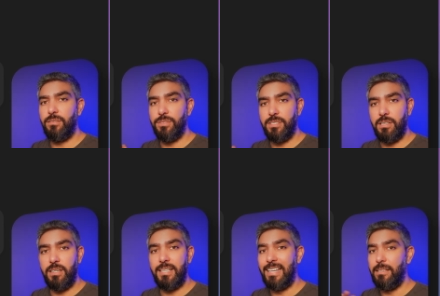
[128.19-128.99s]
to
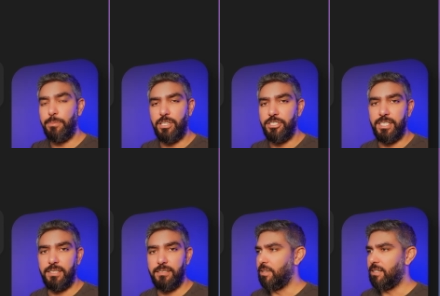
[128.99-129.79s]
start any
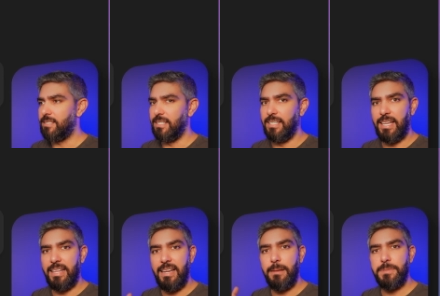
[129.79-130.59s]
project because it
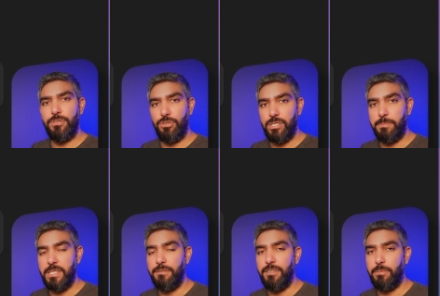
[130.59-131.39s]
adapts to your
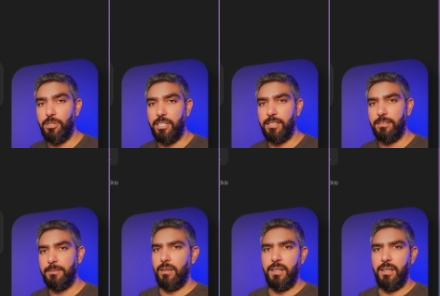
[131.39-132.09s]
specific product.